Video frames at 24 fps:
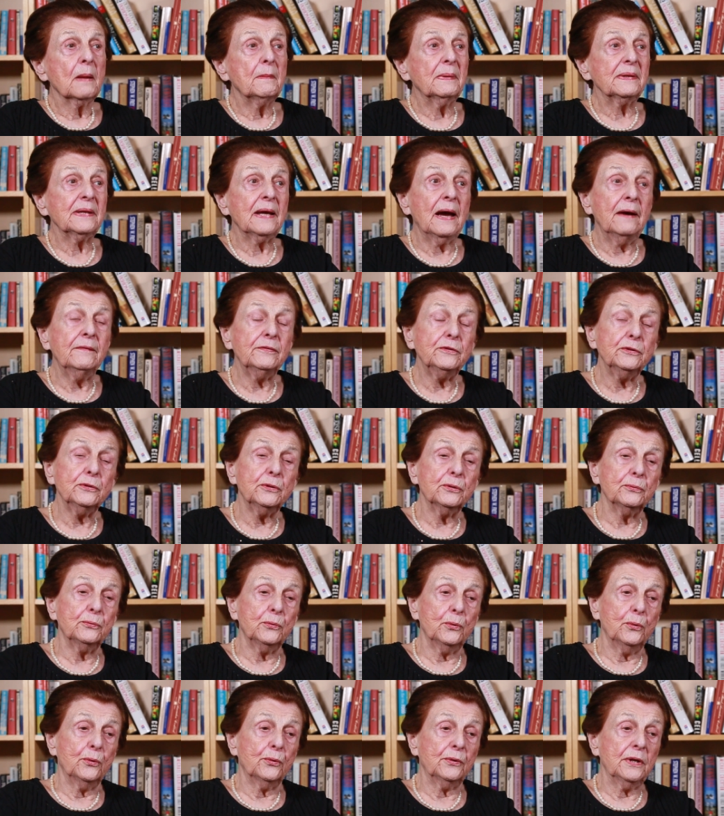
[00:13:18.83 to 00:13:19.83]
But after
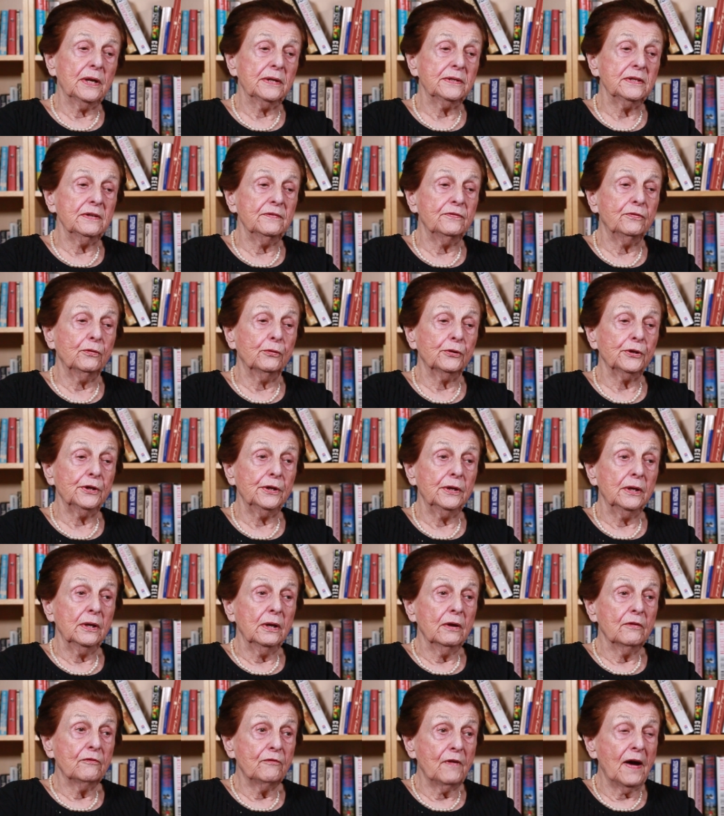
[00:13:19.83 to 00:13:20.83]
the war,
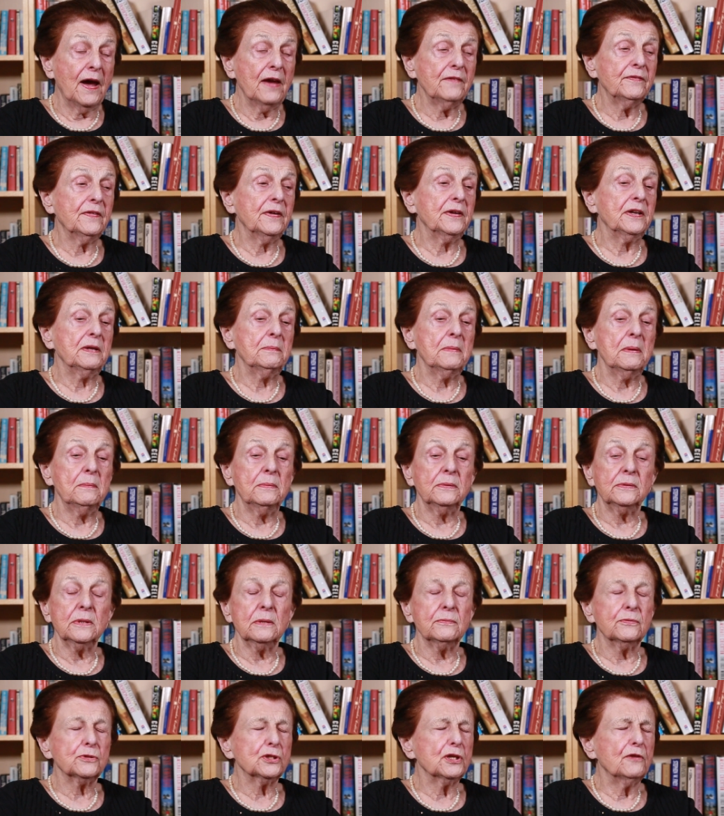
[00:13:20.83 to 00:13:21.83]
1945, I remember
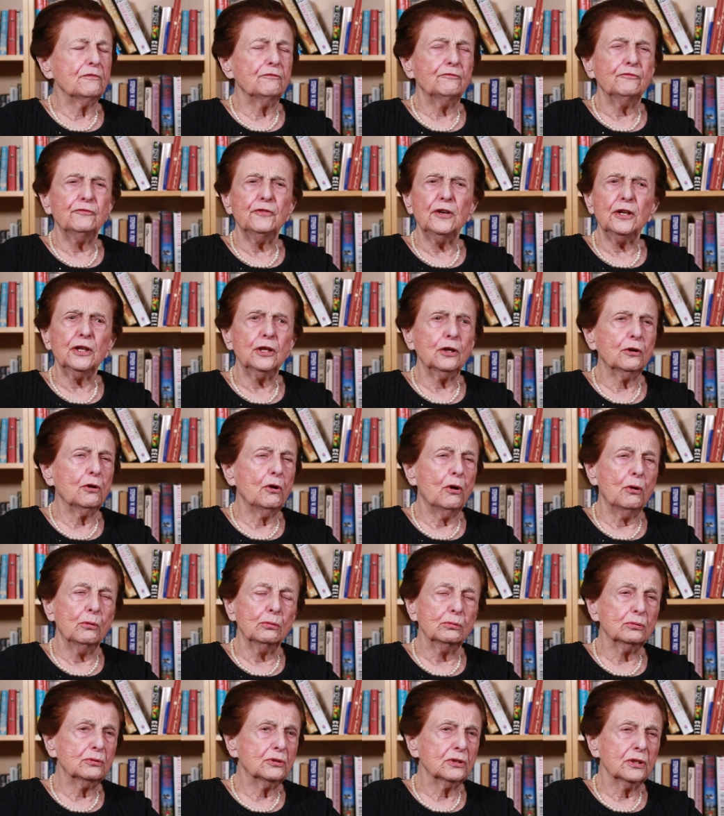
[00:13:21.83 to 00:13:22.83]
there was a very
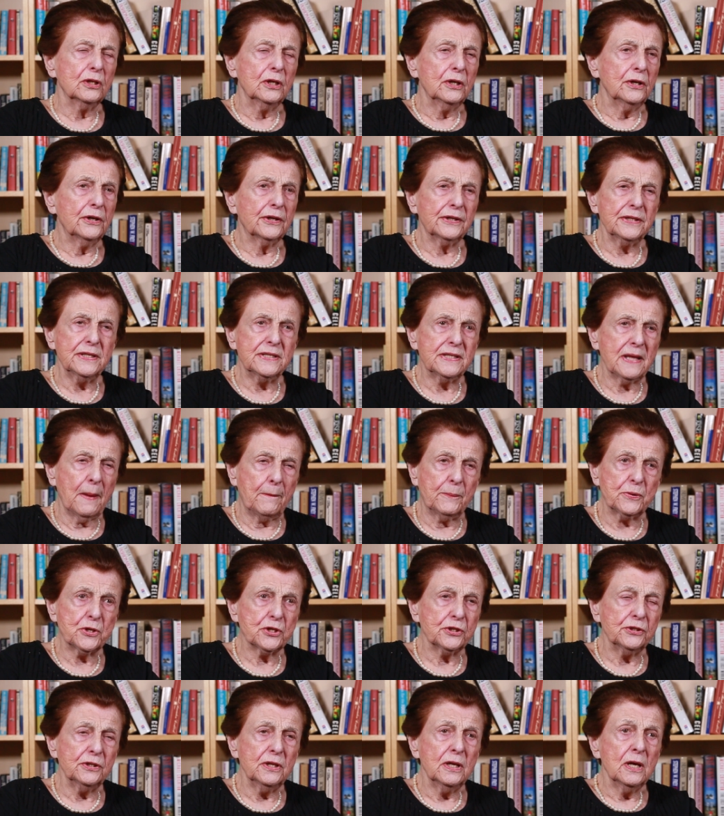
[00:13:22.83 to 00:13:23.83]
cold
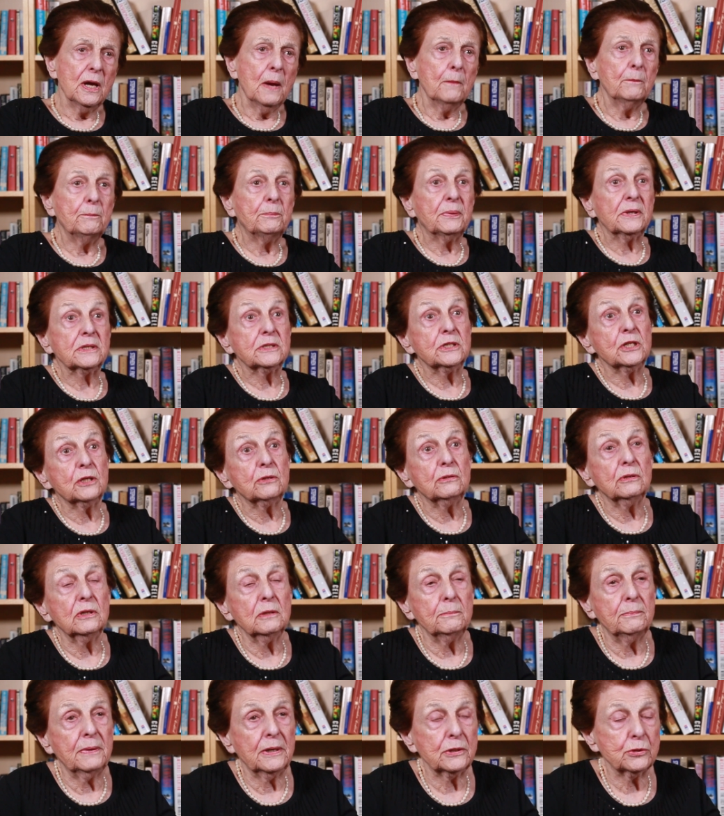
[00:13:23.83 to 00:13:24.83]
reception,
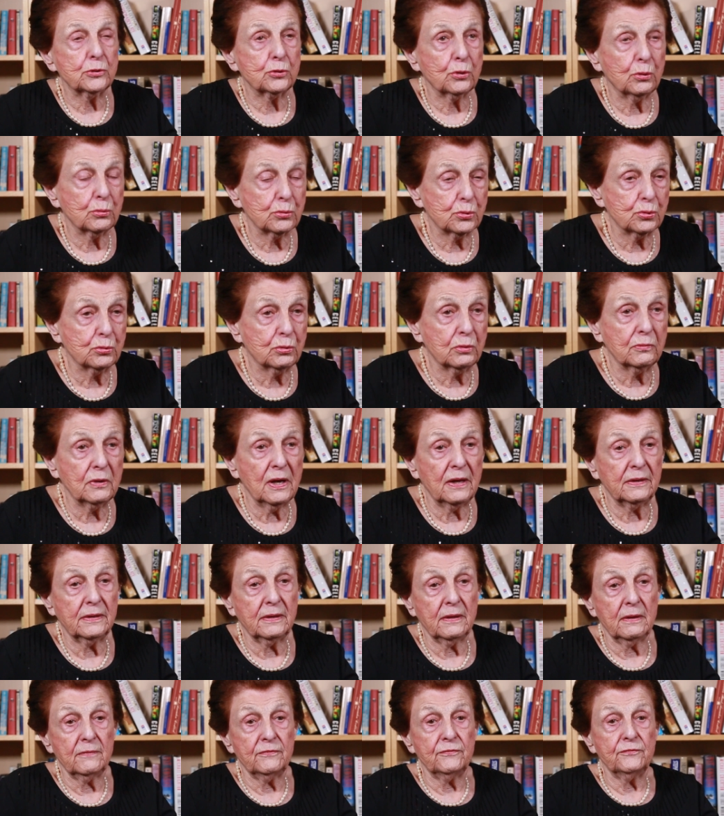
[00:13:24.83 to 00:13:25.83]
particularly by those who
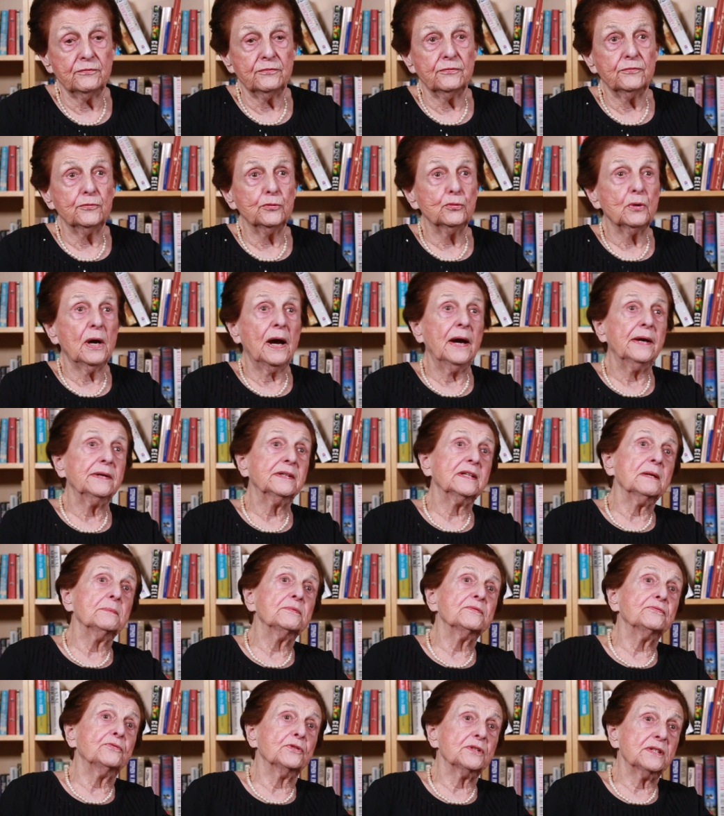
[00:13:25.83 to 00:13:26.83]
had a few
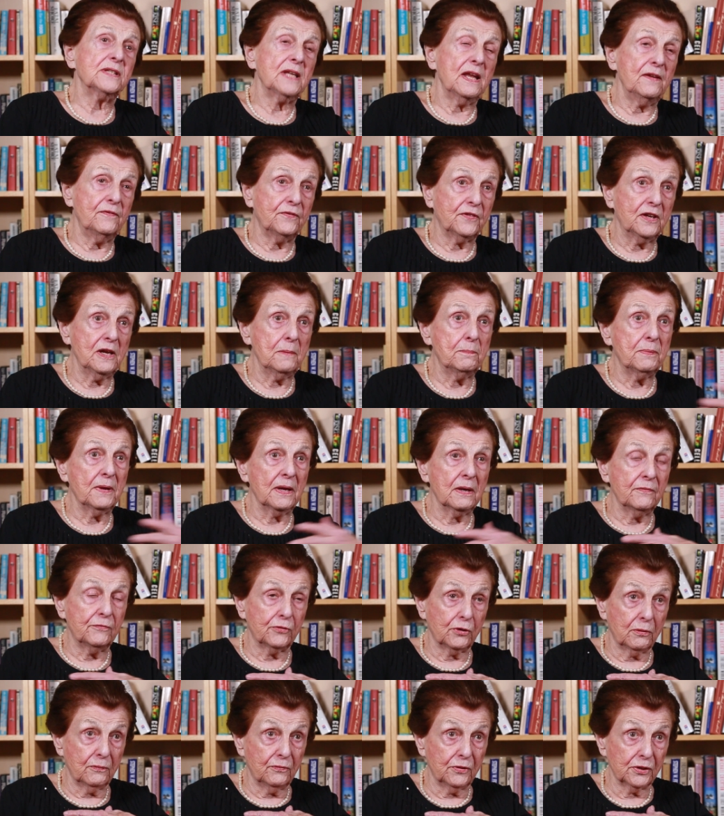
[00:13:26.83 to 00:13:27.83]
items for safekeeping
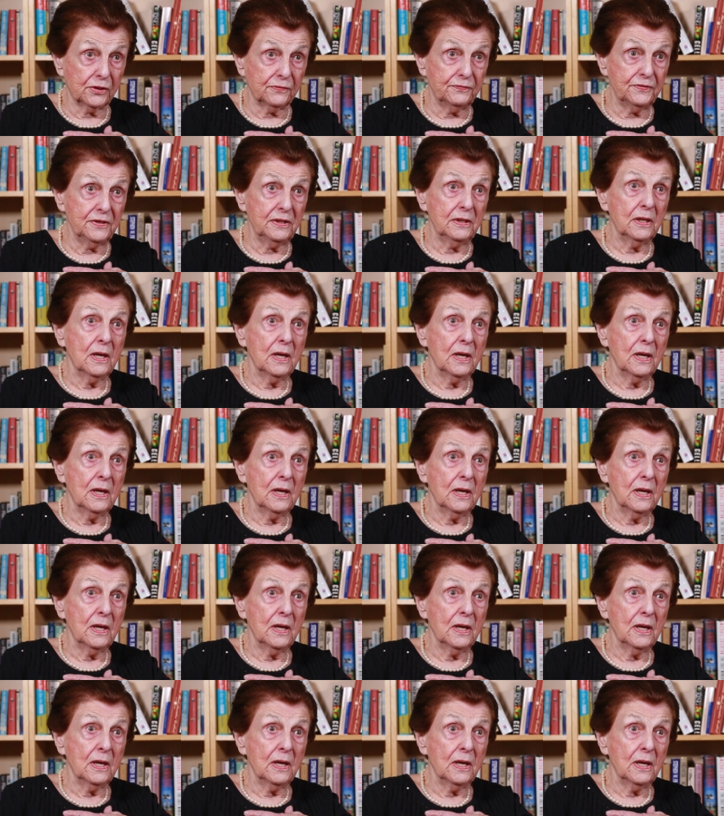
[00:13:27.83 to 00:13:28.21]
from what